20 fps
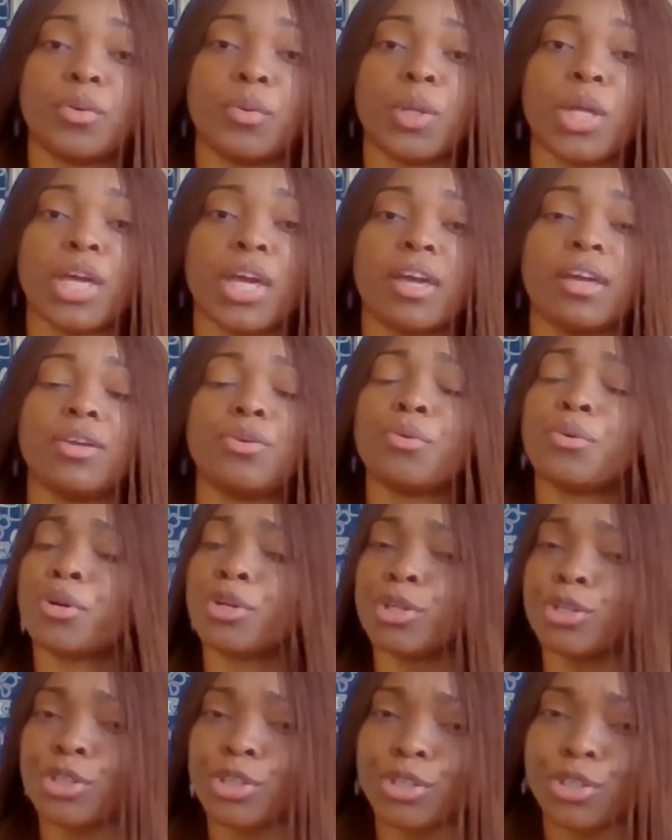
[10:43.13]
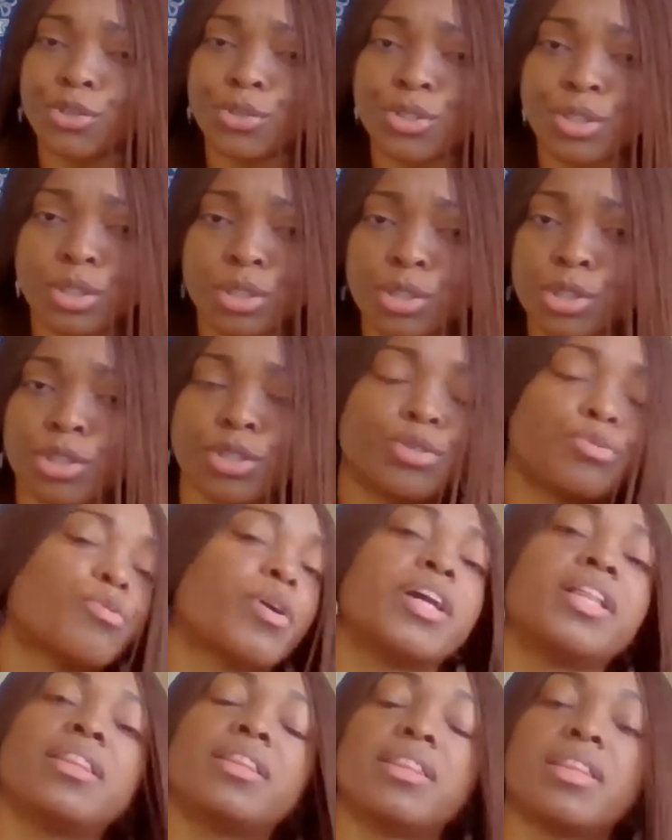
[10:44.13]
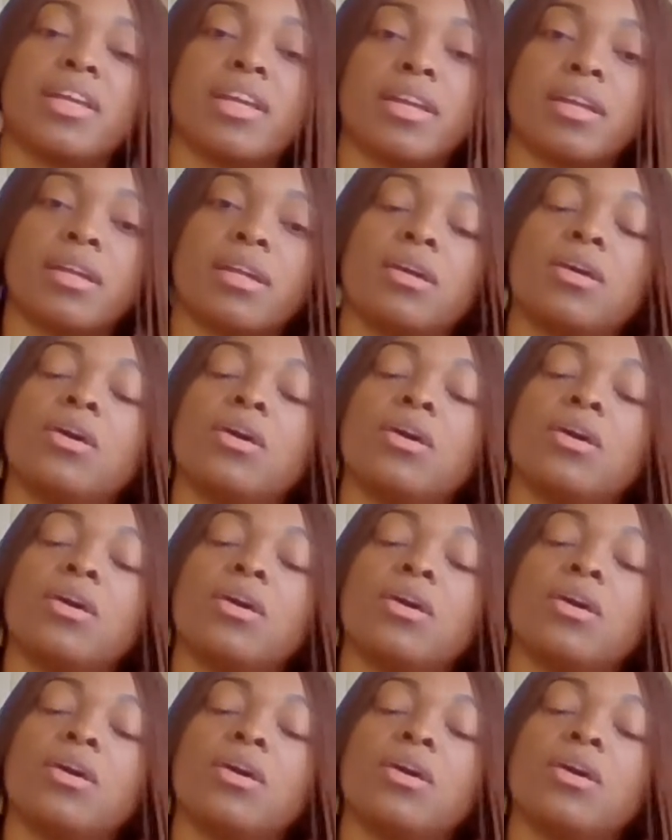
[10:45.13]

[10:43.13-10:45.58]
Okay, you did a great thing.